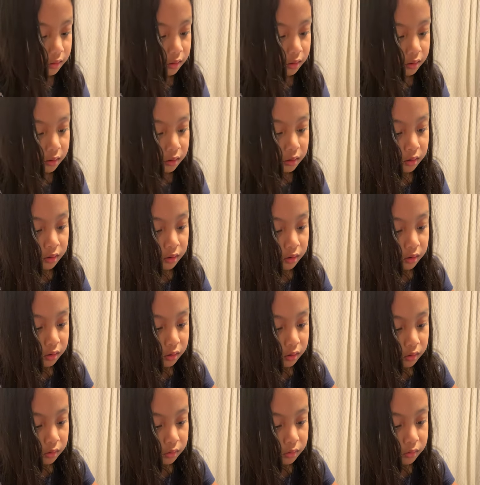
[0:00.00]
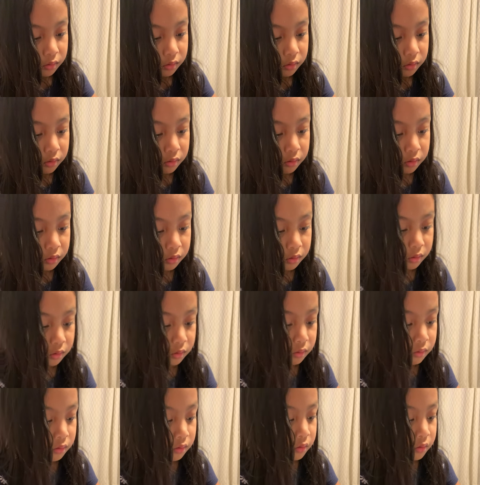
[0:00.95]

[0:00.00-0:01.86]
Nothing is said.